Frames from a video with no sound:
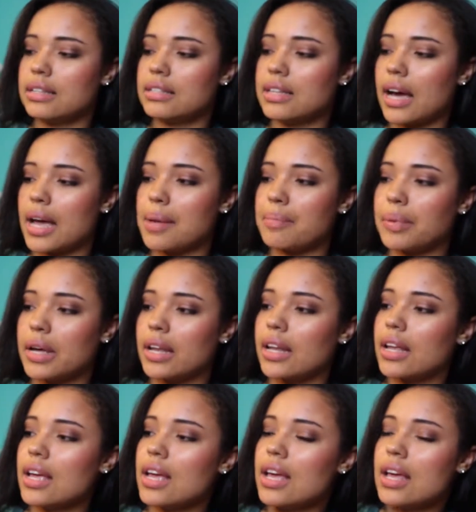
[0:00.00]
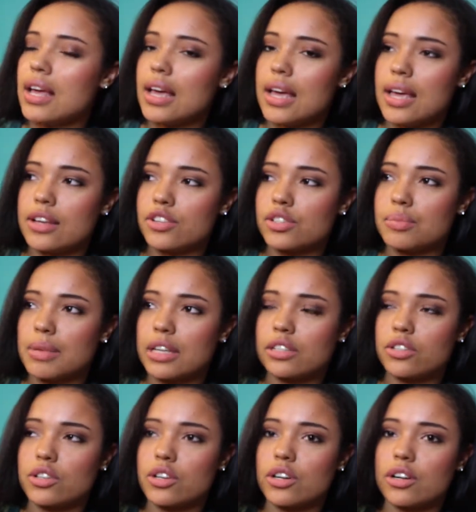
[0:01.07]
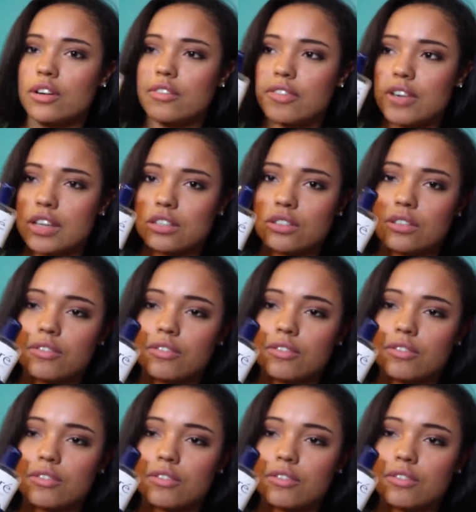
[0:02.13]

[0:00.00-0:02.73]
tight, but it just makes your face